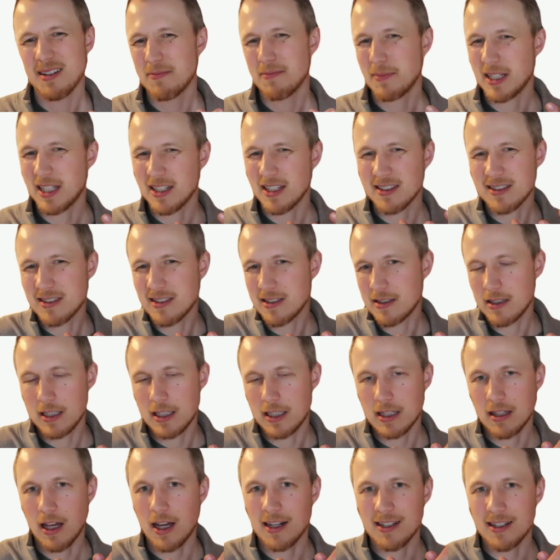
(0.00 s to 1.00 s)
because the
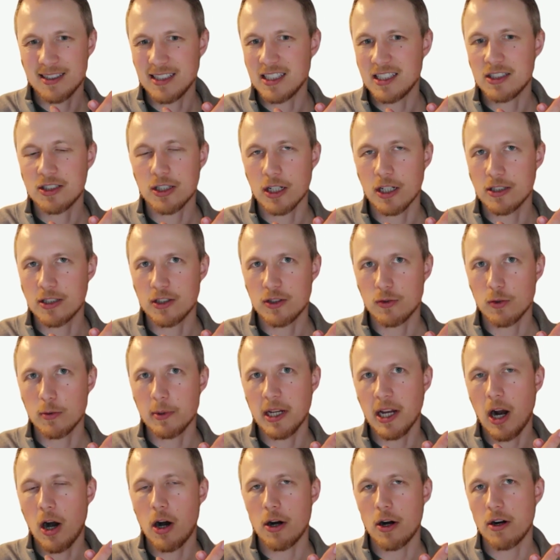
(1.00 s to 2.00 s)
thought is these judges will
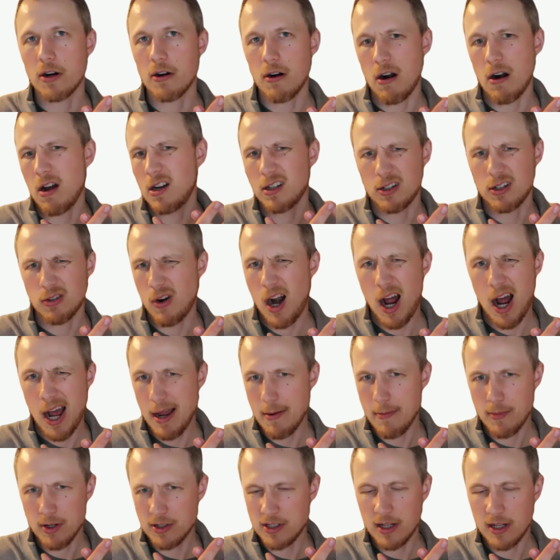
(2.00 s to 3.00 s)
be harder on
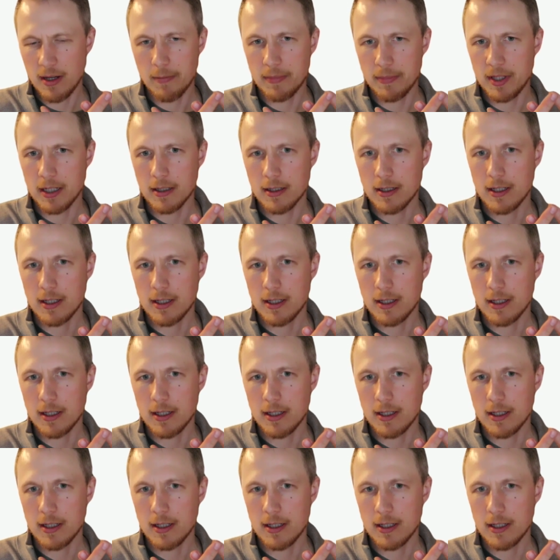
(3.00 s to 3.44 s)
crime or something.